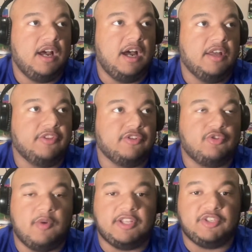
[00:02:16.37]

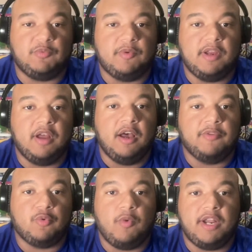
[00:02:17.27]
The two outs,
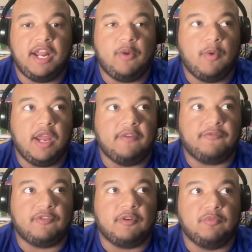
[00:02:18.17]
they're 1 out
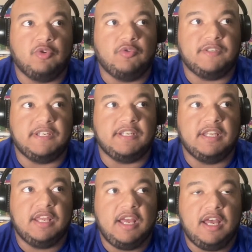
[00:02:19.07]
away from
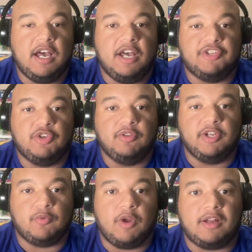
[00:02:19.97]
losing to
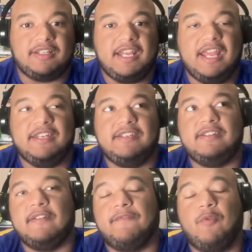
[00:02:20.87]
Little Rock
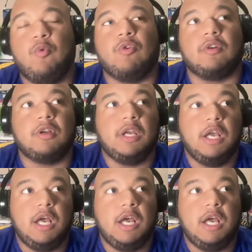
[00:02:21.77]
10-4.